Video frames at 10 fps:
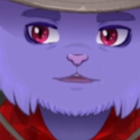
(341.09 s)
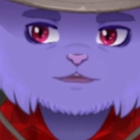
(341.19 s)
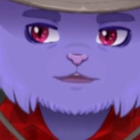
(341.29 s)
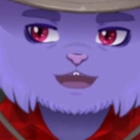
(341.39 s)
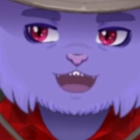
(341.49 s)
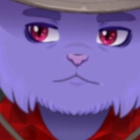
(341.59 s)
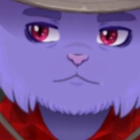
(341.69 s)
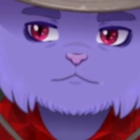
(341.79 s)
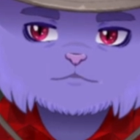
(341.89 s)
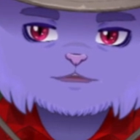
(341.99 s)
But
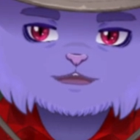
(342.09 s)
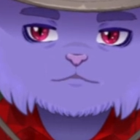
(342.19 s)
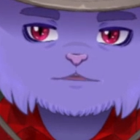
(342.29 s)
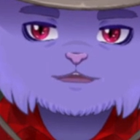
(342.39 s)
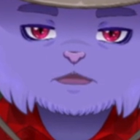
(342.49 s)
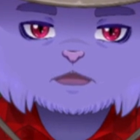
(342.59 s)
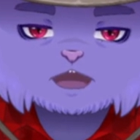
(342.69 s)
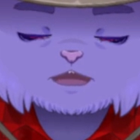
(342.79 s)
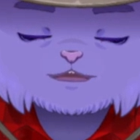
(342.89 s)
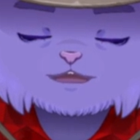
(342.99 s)

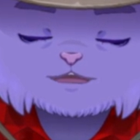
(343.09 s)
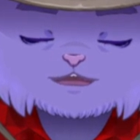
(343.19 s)
there's a